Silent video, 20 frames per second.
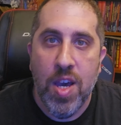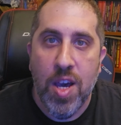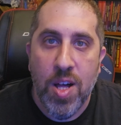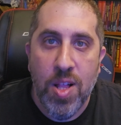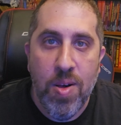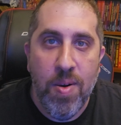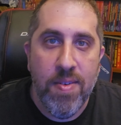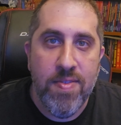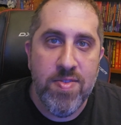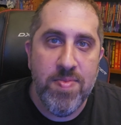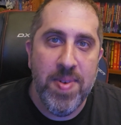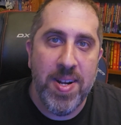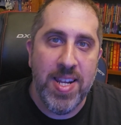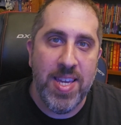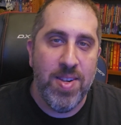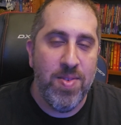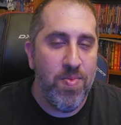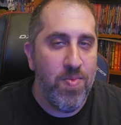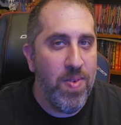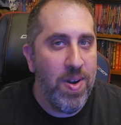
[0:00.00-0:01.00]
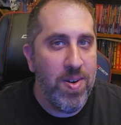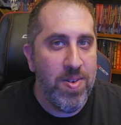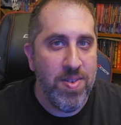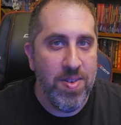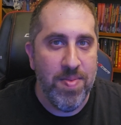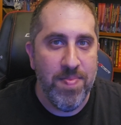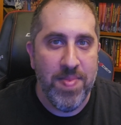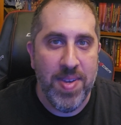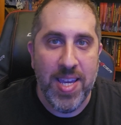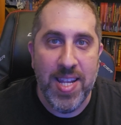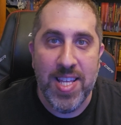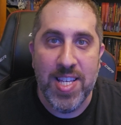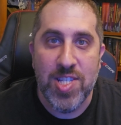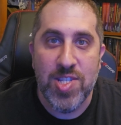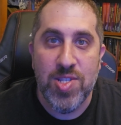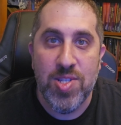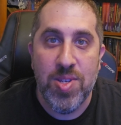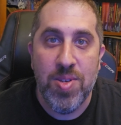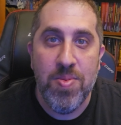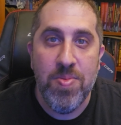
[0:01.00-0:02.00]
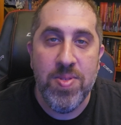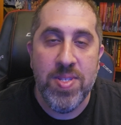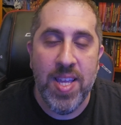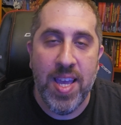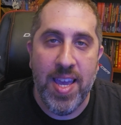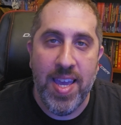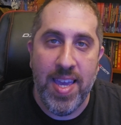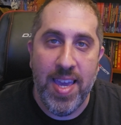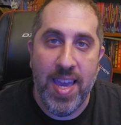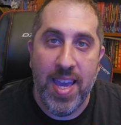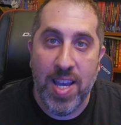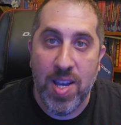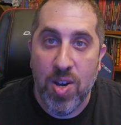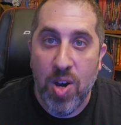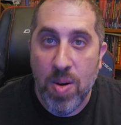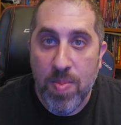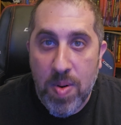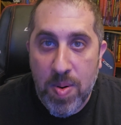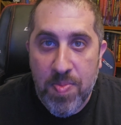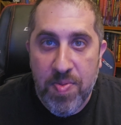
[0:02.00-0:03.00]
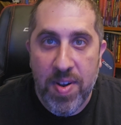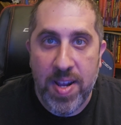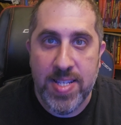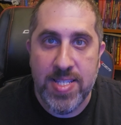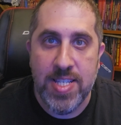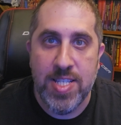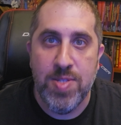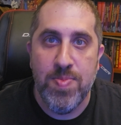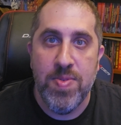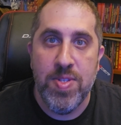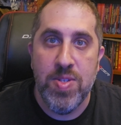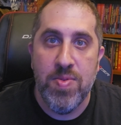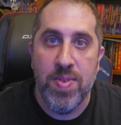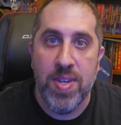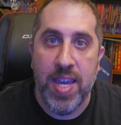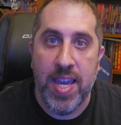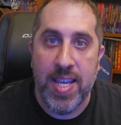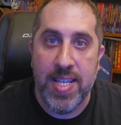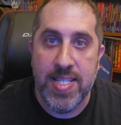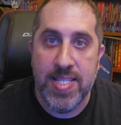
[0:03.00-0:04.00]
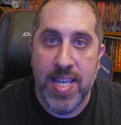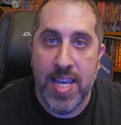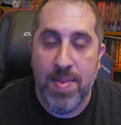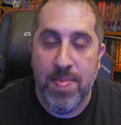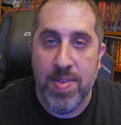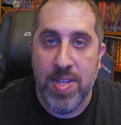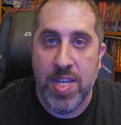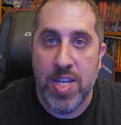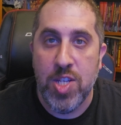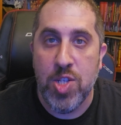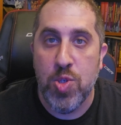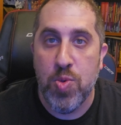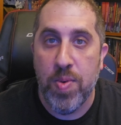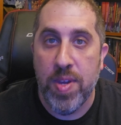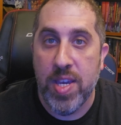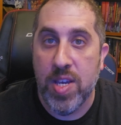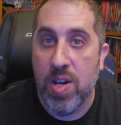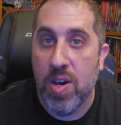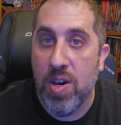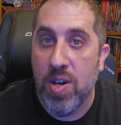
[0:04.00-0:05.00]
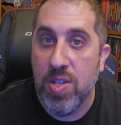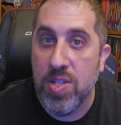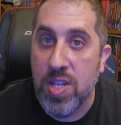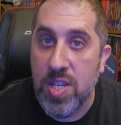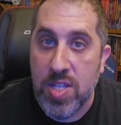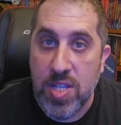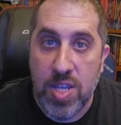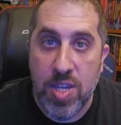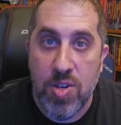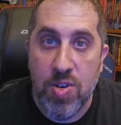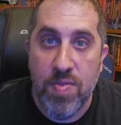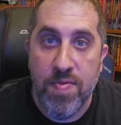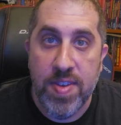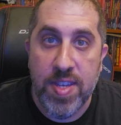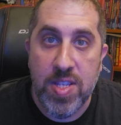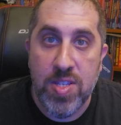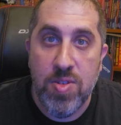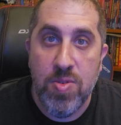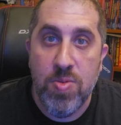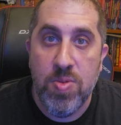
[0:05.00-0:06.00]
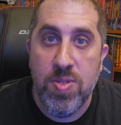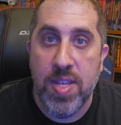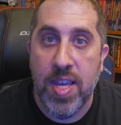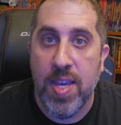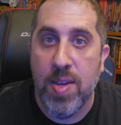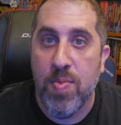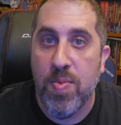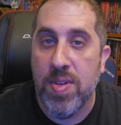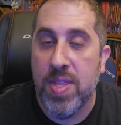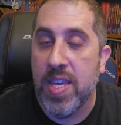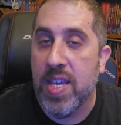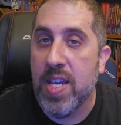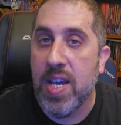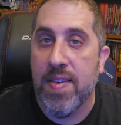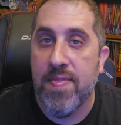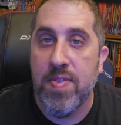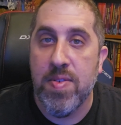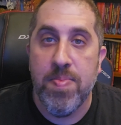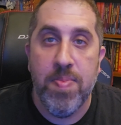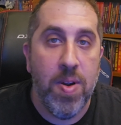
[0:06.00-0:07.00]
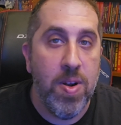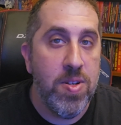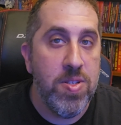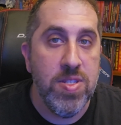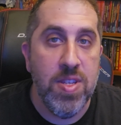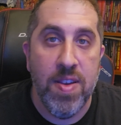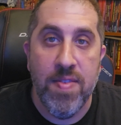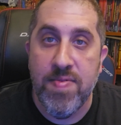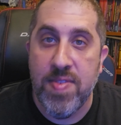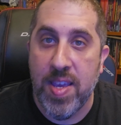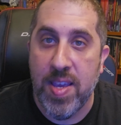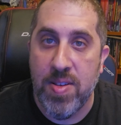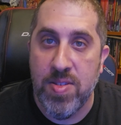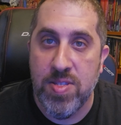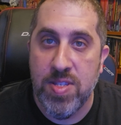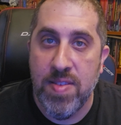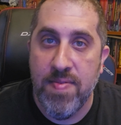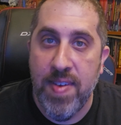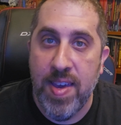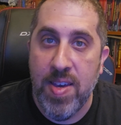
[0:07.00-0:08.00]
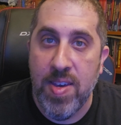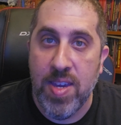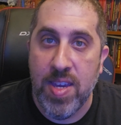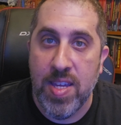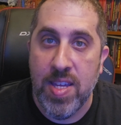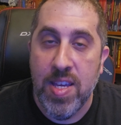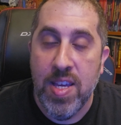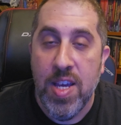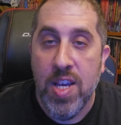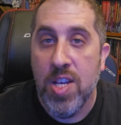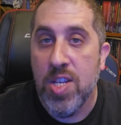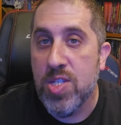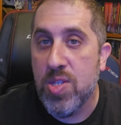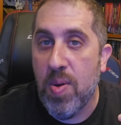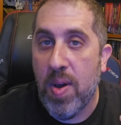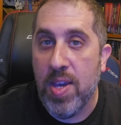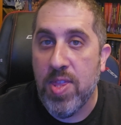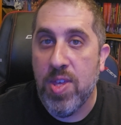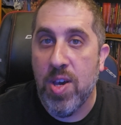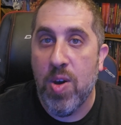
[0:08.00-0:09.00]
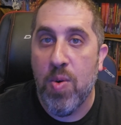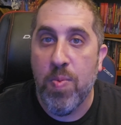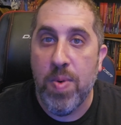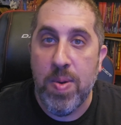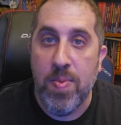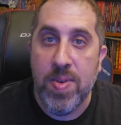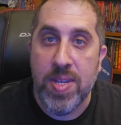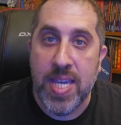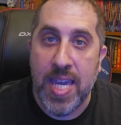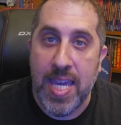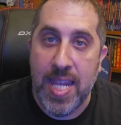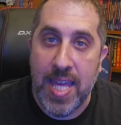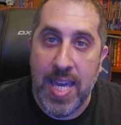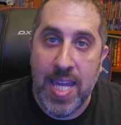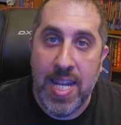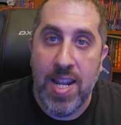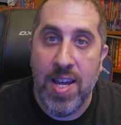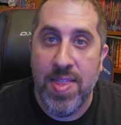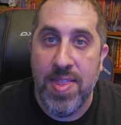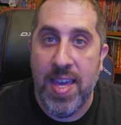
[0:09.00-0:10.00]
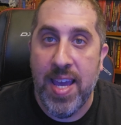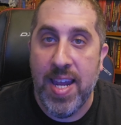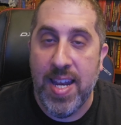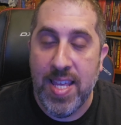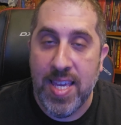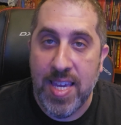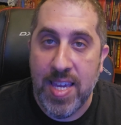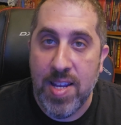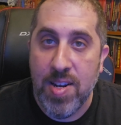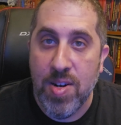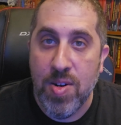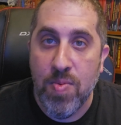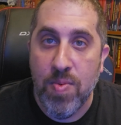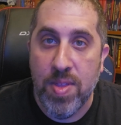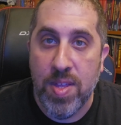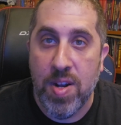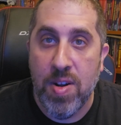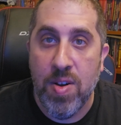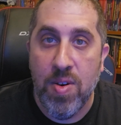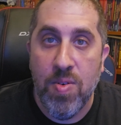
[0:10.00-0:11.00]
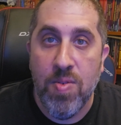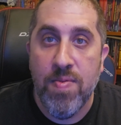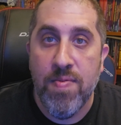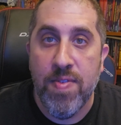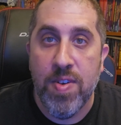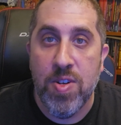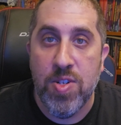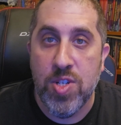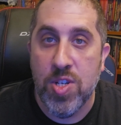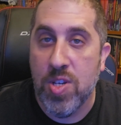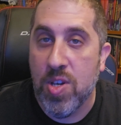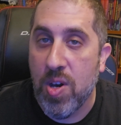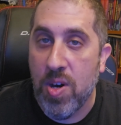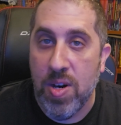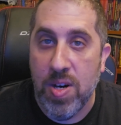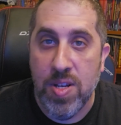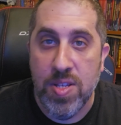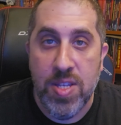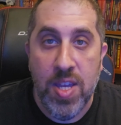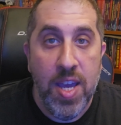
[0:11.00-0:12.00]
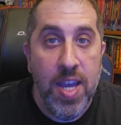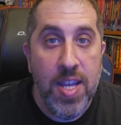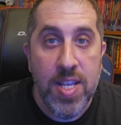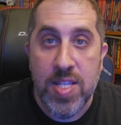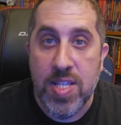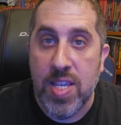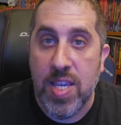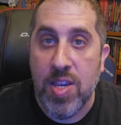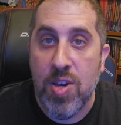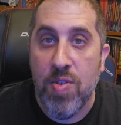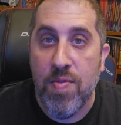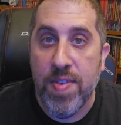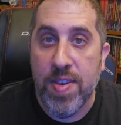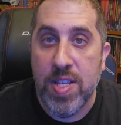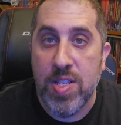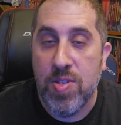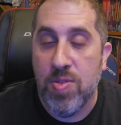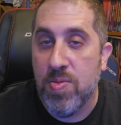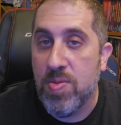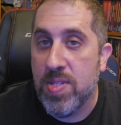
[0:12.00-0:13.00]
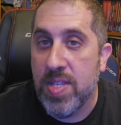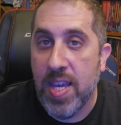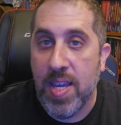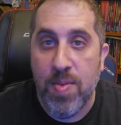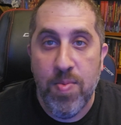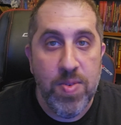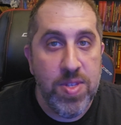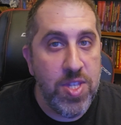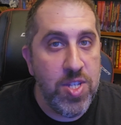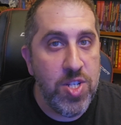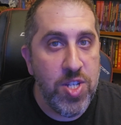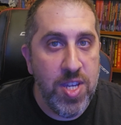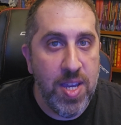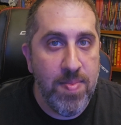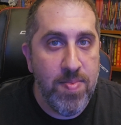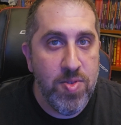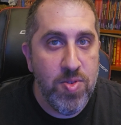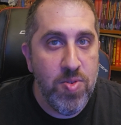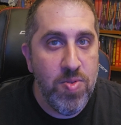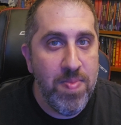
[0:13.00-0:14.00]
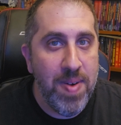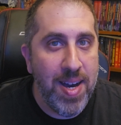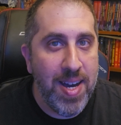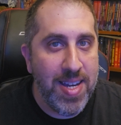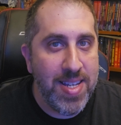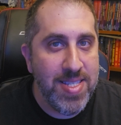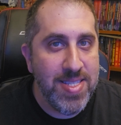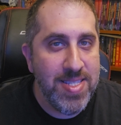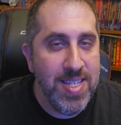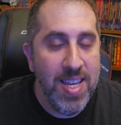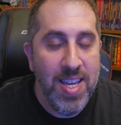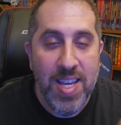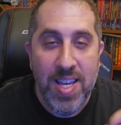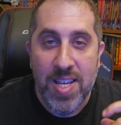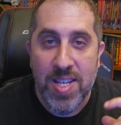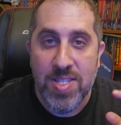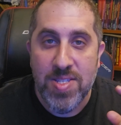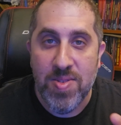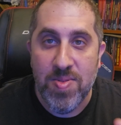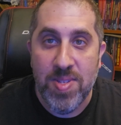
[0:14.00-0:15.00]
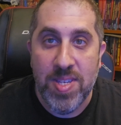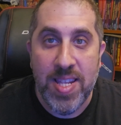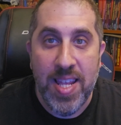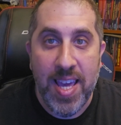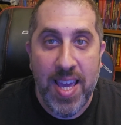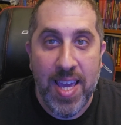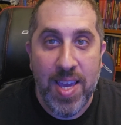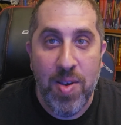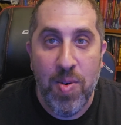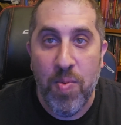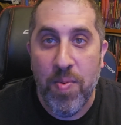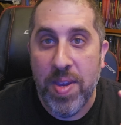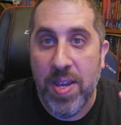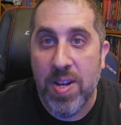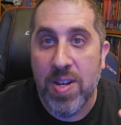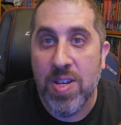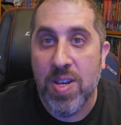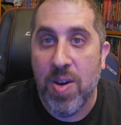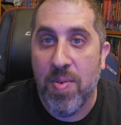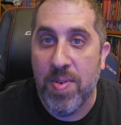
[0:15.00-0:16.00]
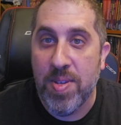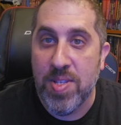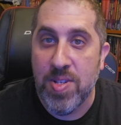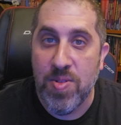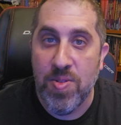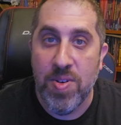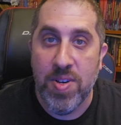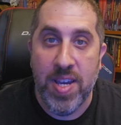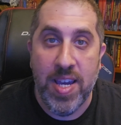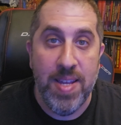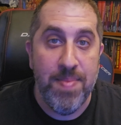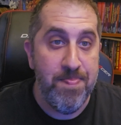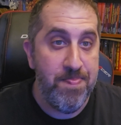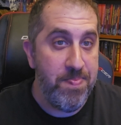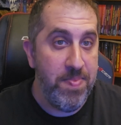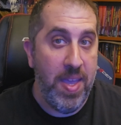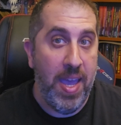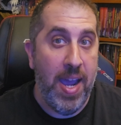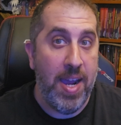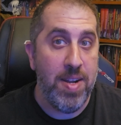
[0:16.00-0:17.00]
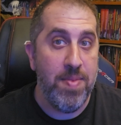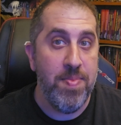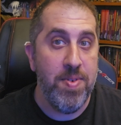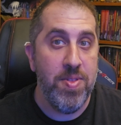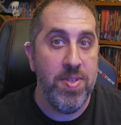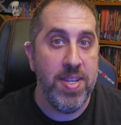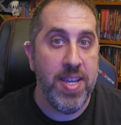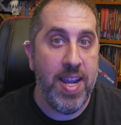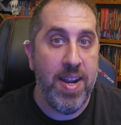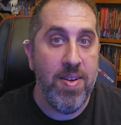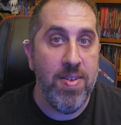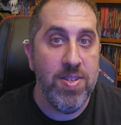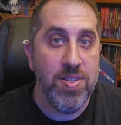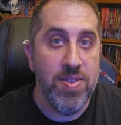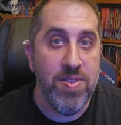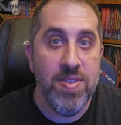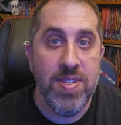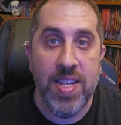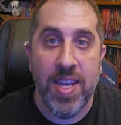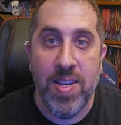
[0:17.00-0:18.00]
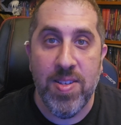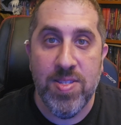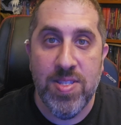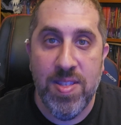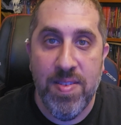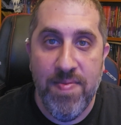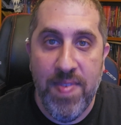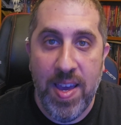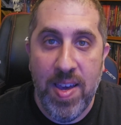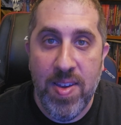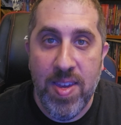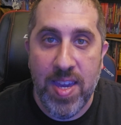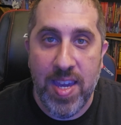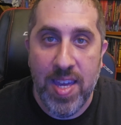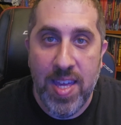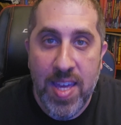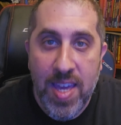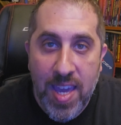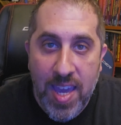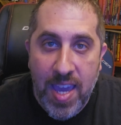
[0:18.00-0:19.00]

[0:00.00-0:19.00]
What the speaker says: Hello, everybody, and welcome. It is Tuesday, and Cobalt Press has been doing a segment each week called TOV Tuesday, where they cover parts of Tales of the Valiant. So I thought we would get in on that here with our own version called TOV Tuesday with the GM Toolbox. So today we are going to look at how to build a character in Tales of the Valiant.